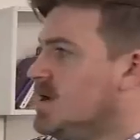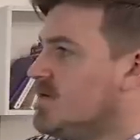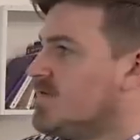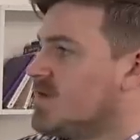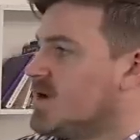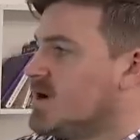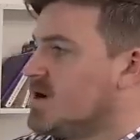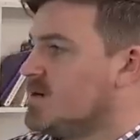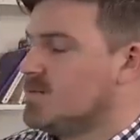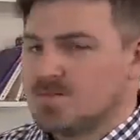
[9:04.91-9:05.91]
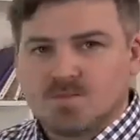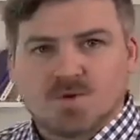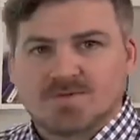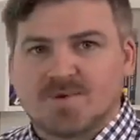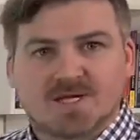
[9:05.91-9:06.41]
from
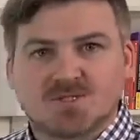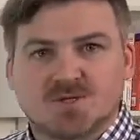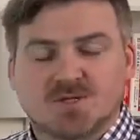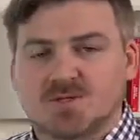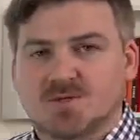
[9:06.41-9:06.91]
one of my students.